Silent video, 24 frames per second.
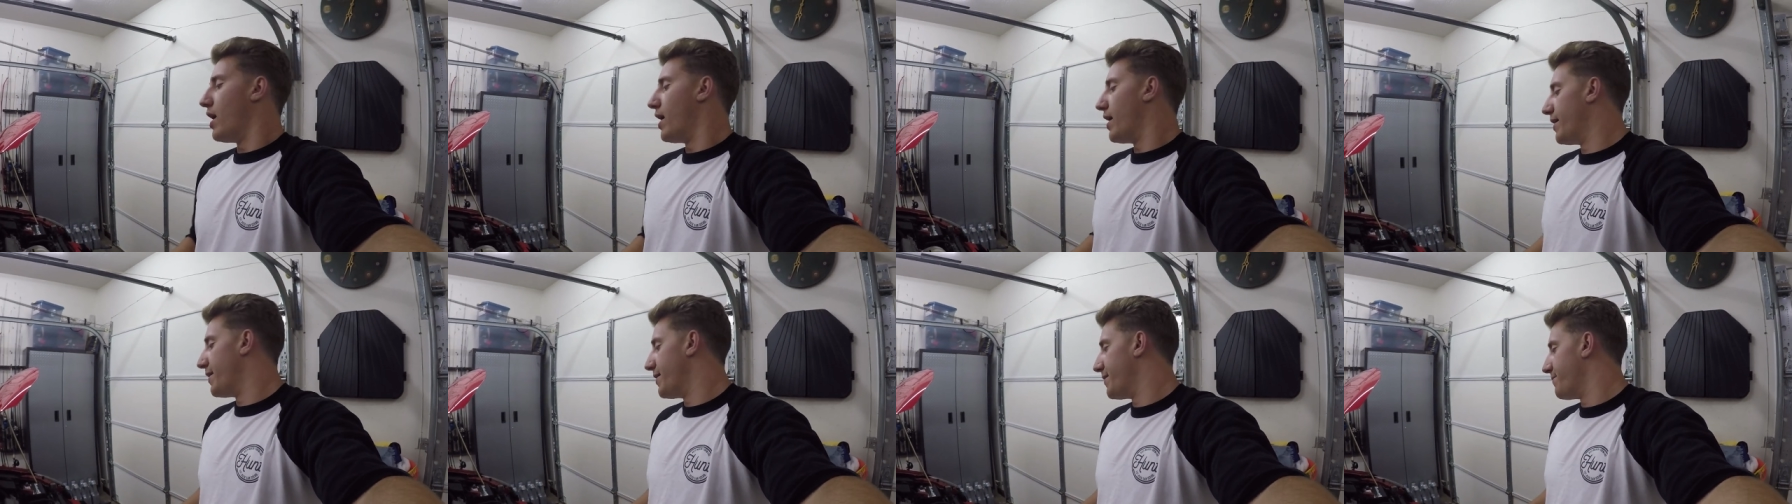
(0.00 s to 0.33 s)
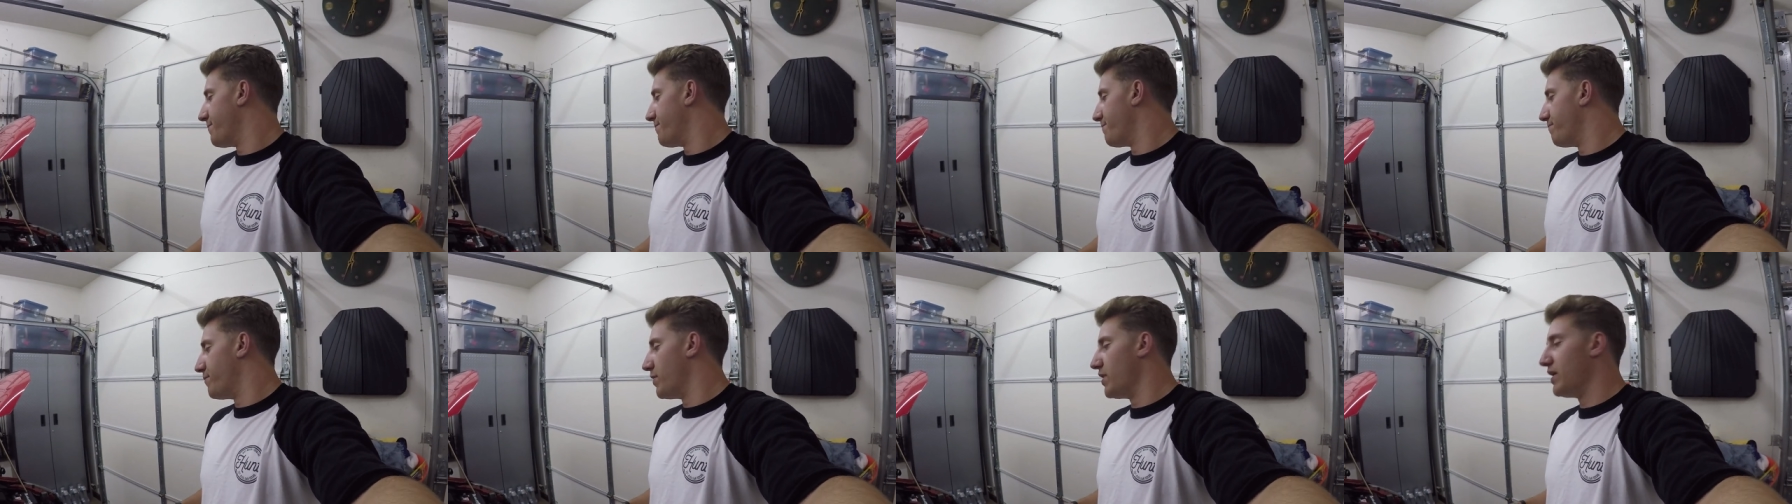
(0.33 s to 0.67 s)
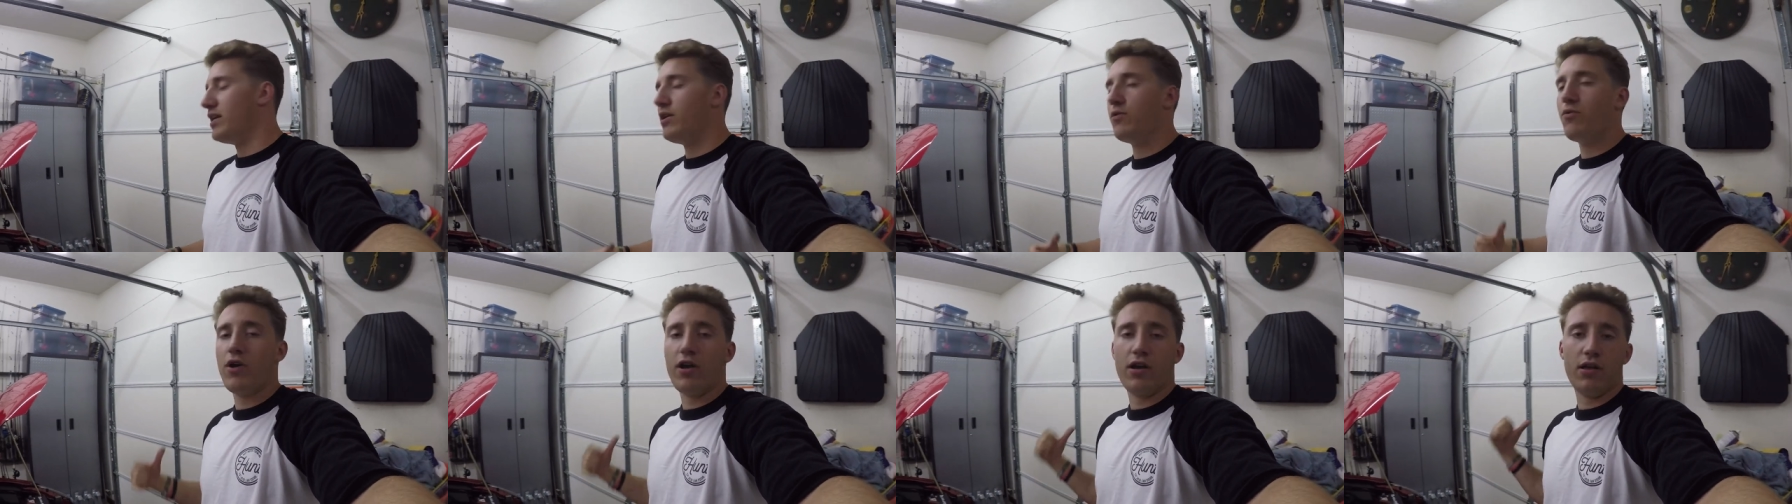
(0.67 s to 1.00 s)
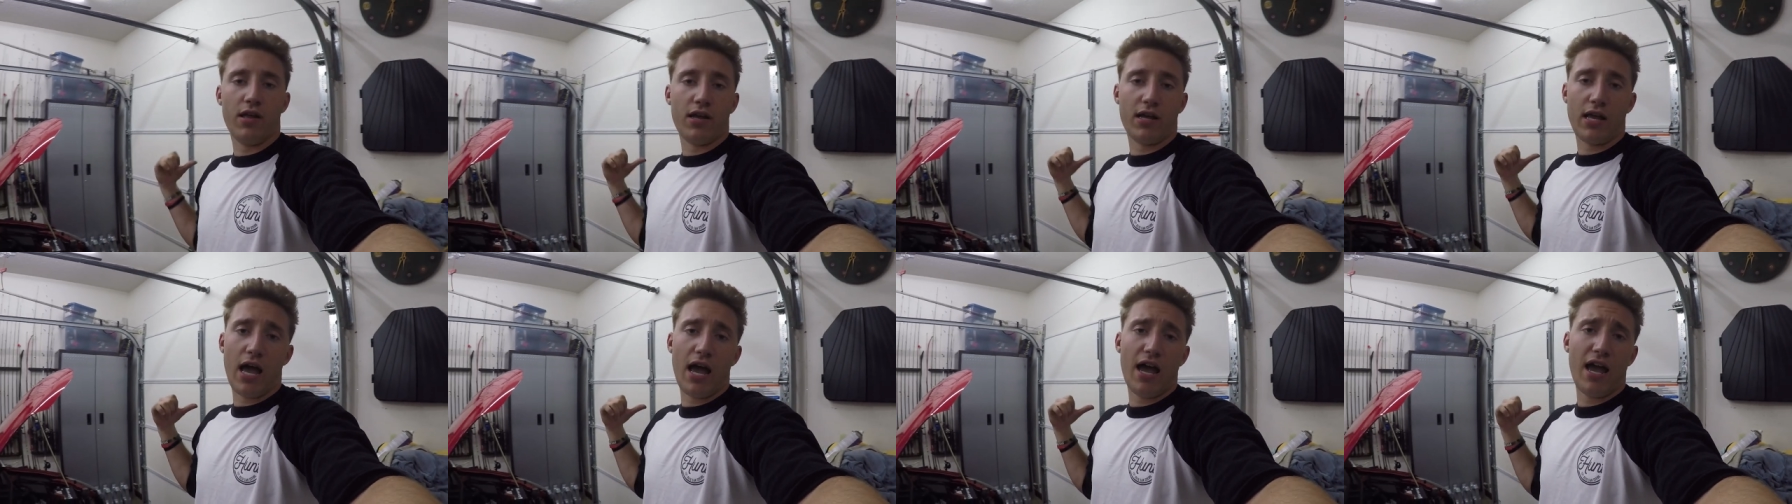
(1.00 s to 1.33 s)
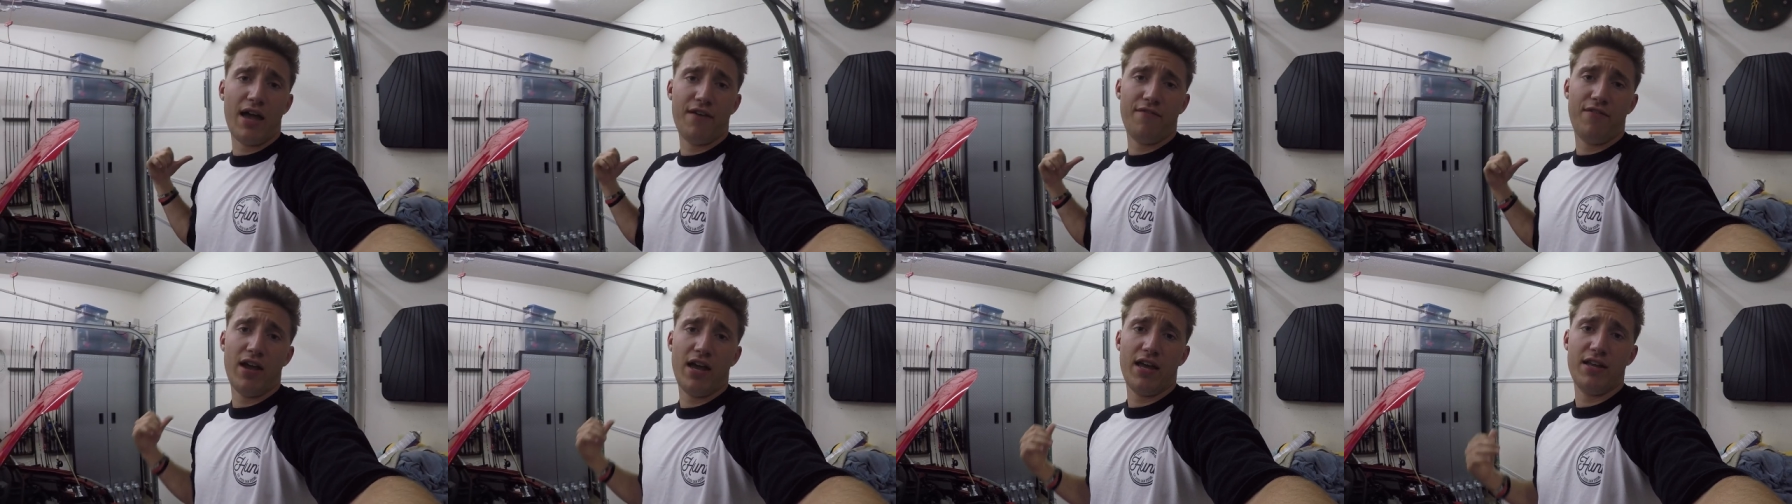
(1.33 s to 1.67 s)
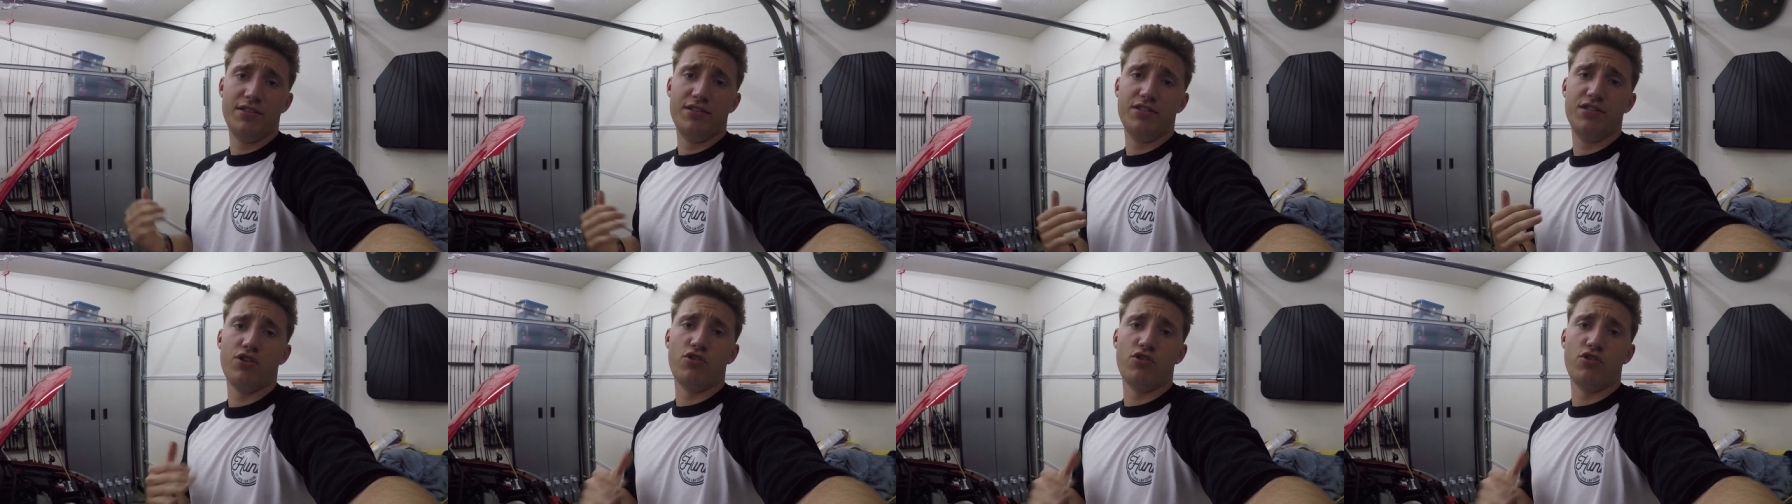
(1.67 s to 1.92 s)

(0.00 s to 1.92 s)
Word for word: Um, but anyway, like I have had